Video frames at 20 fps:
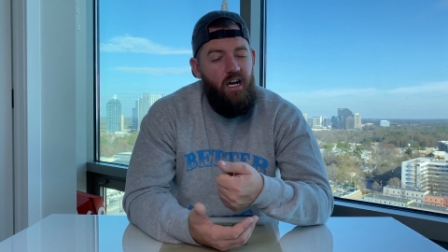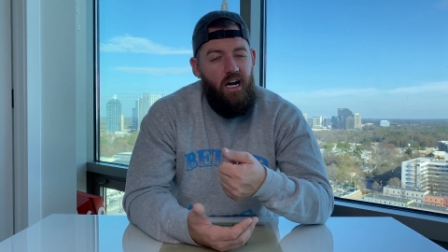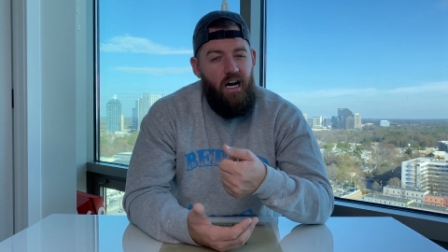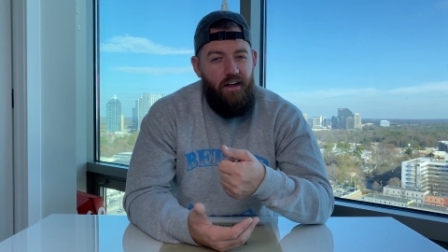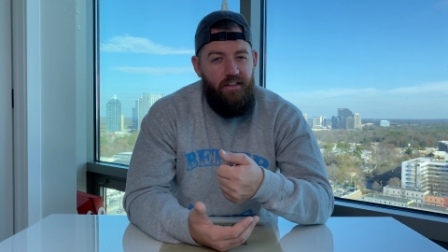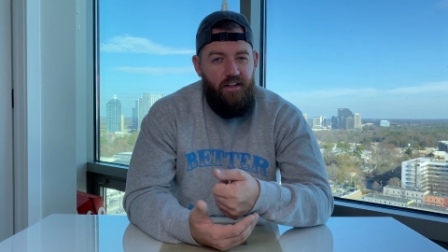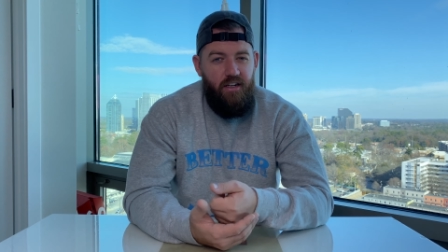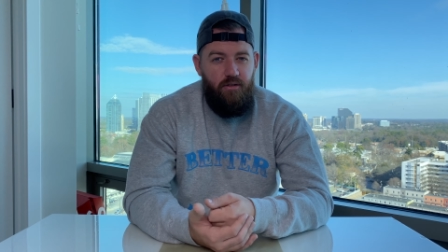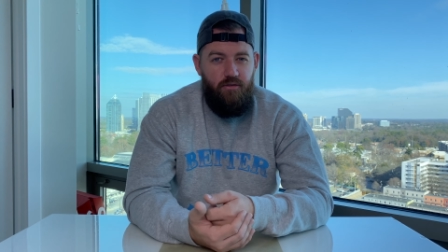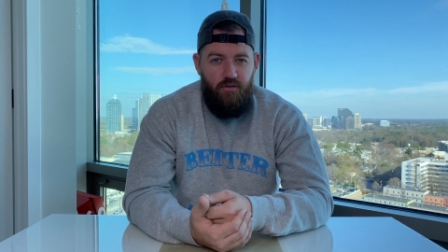
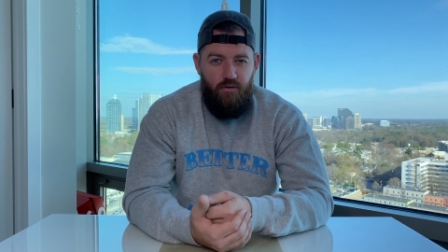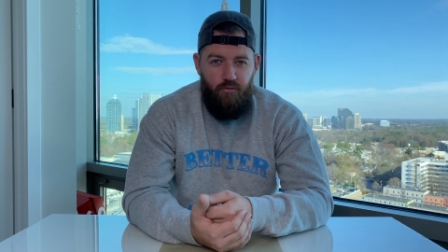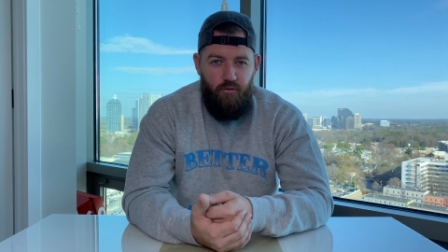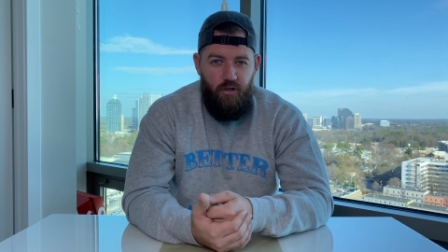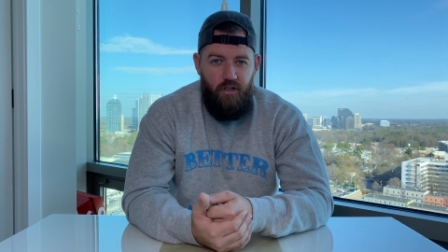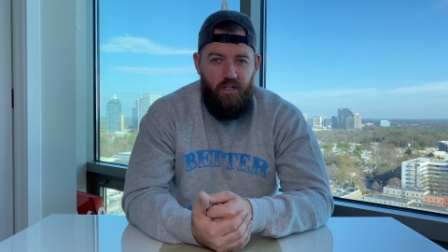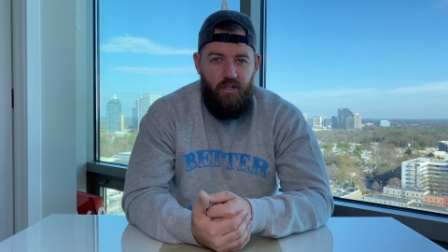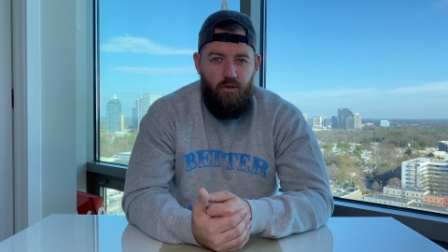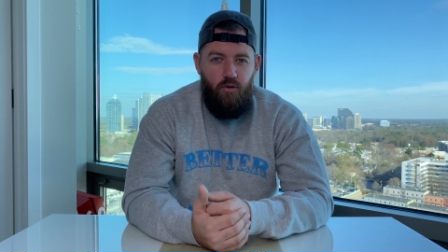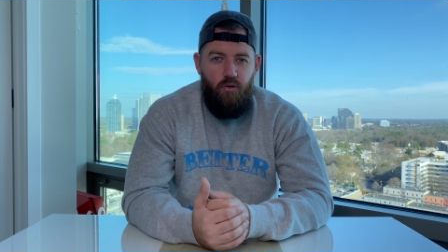I think it was a
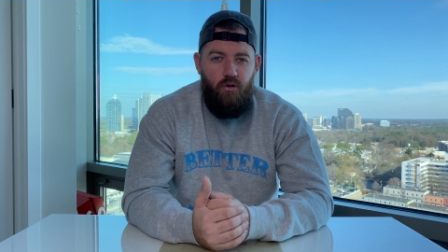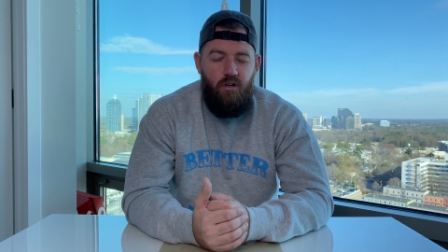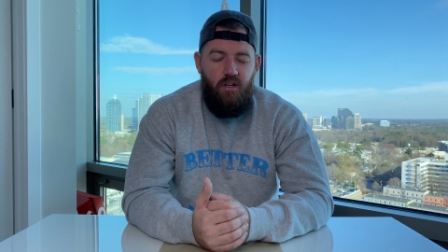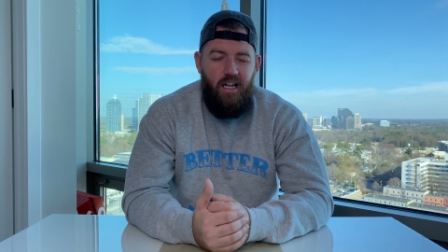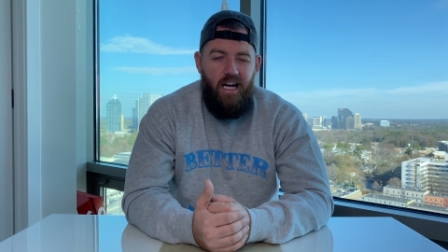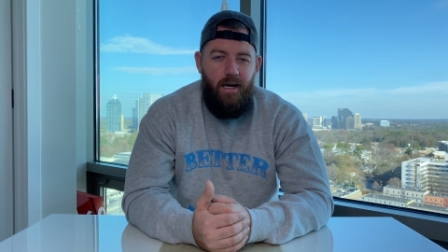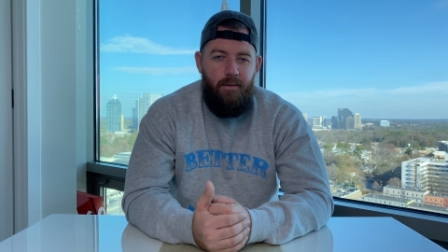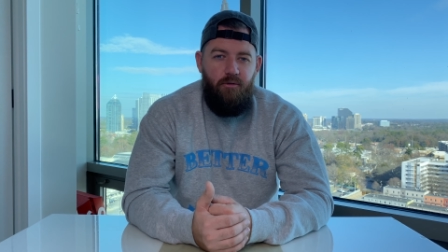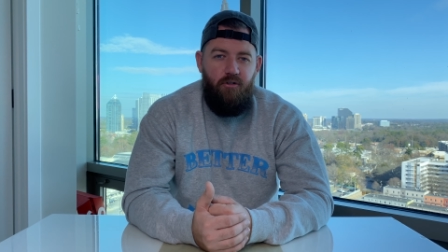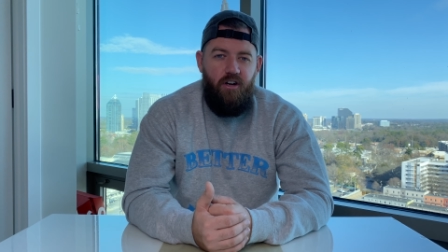really cool
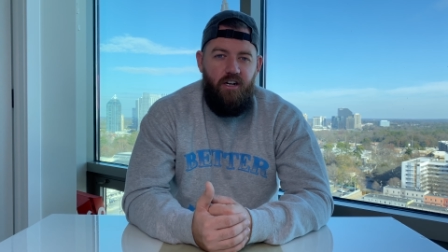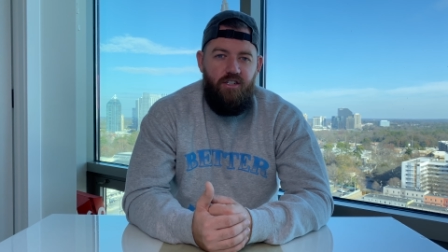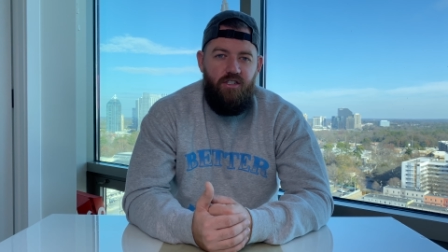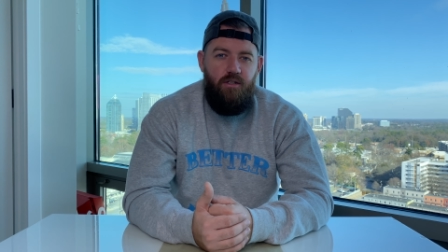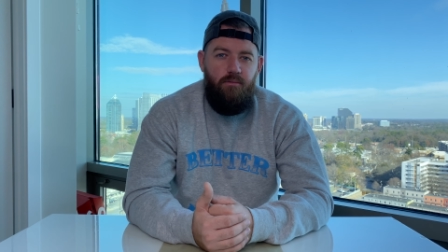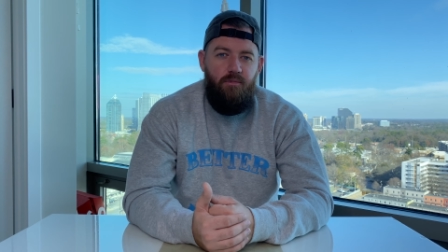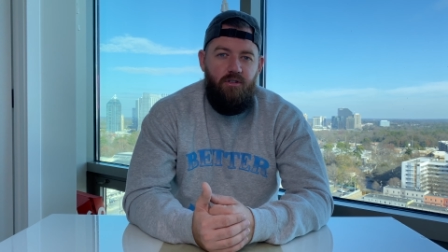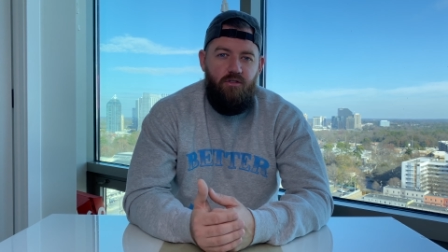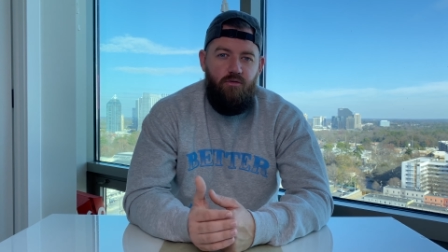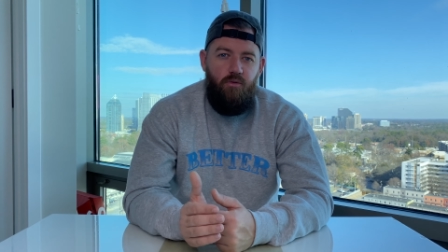
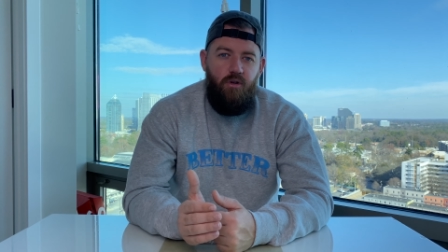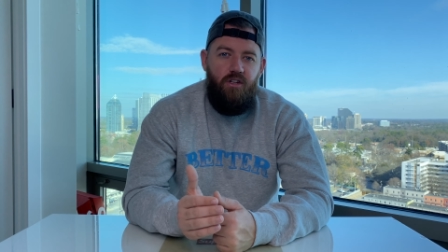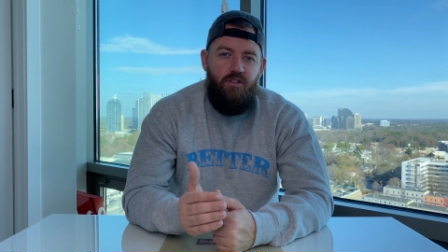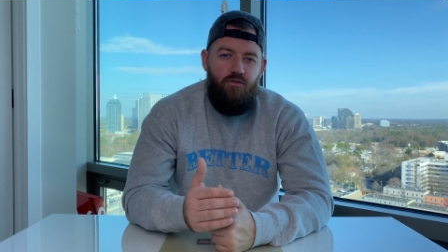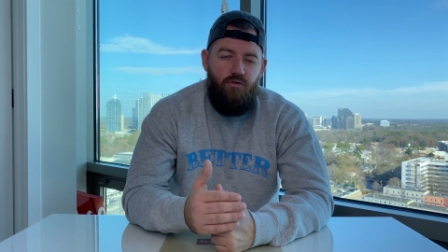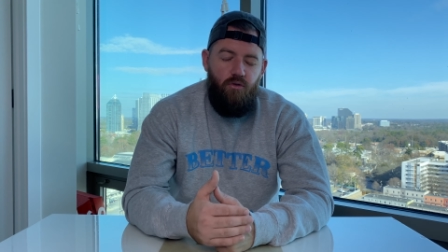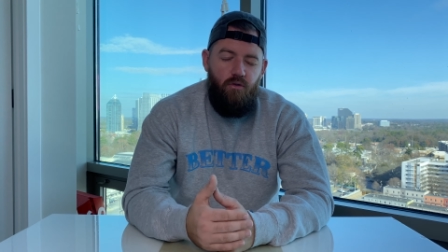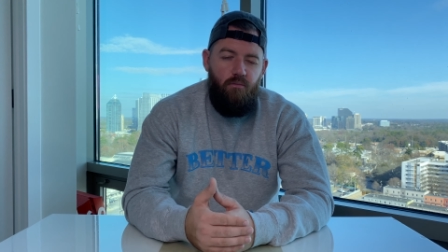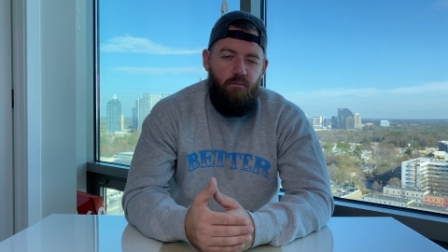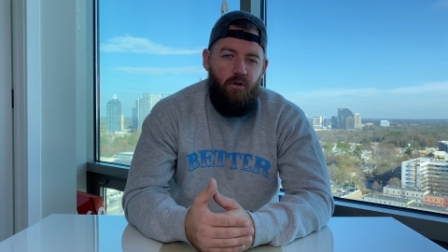collaboration between
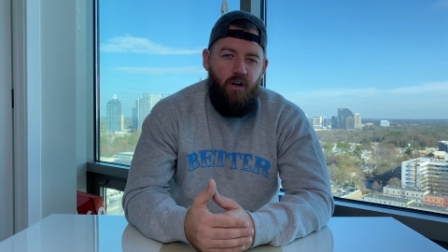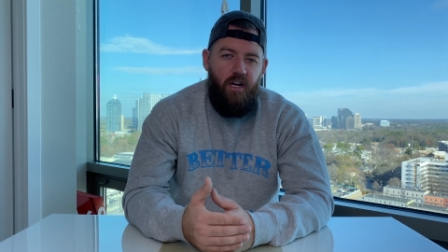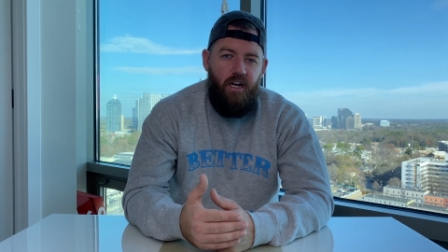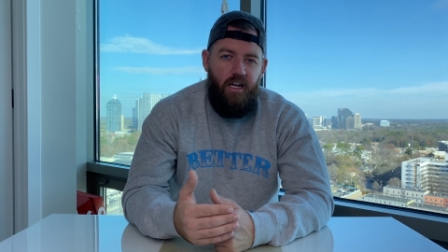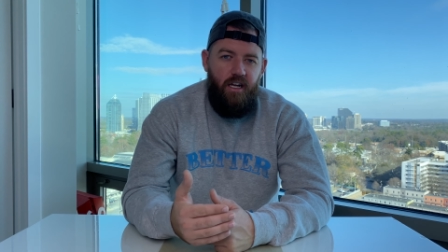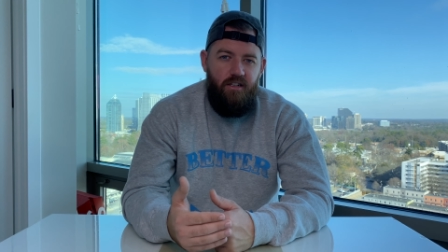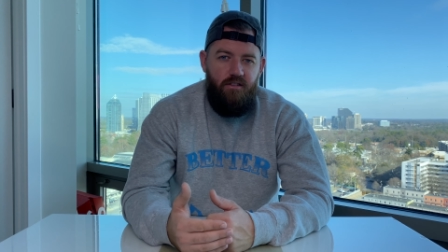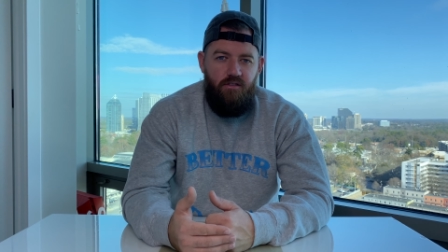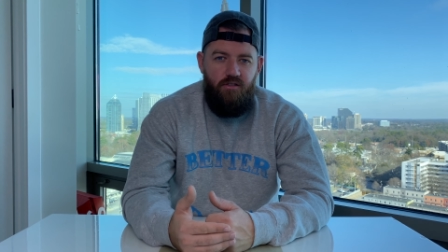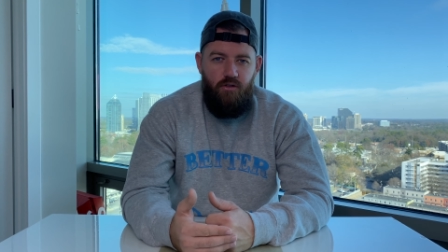Jordan Brand
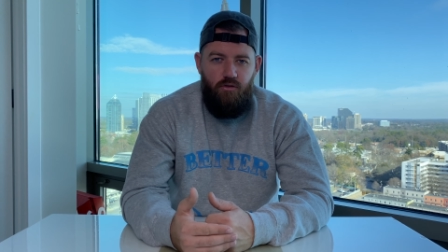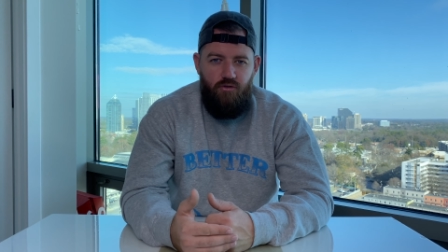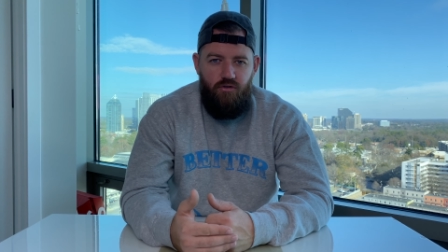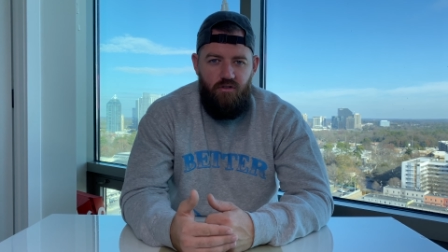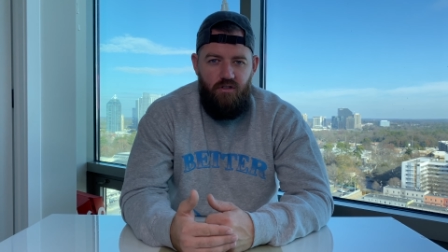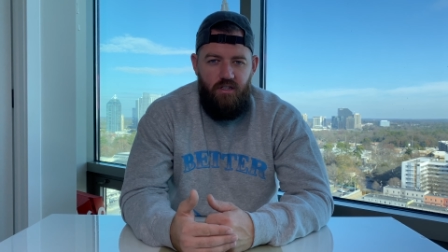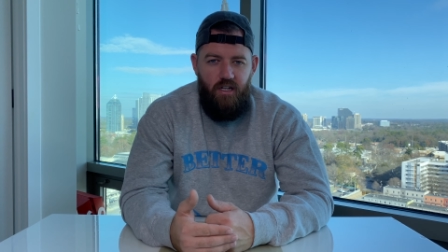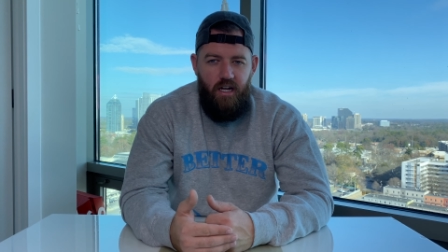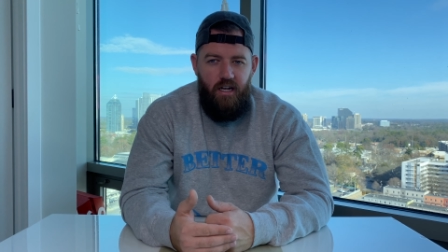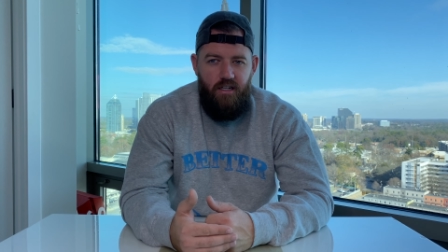and Social
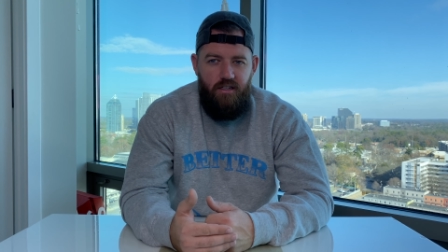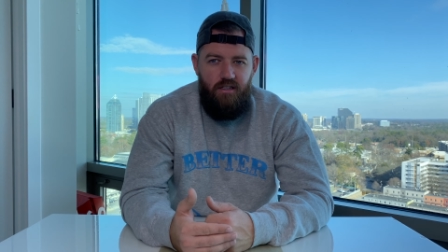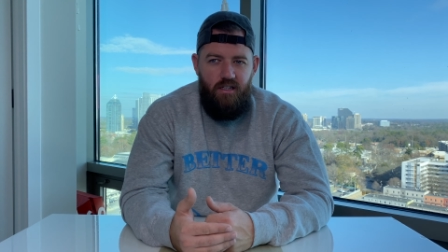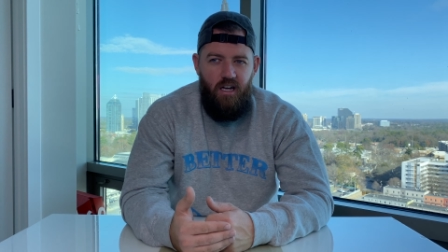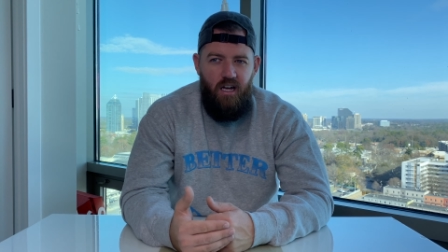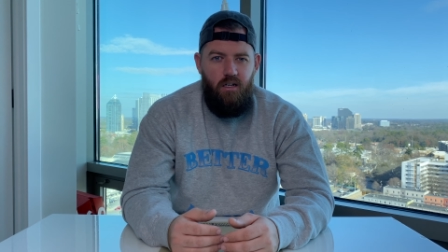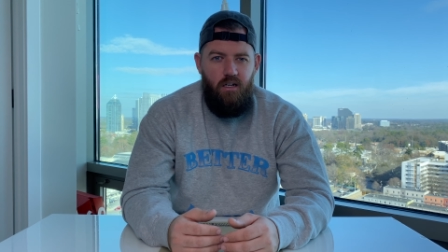Status.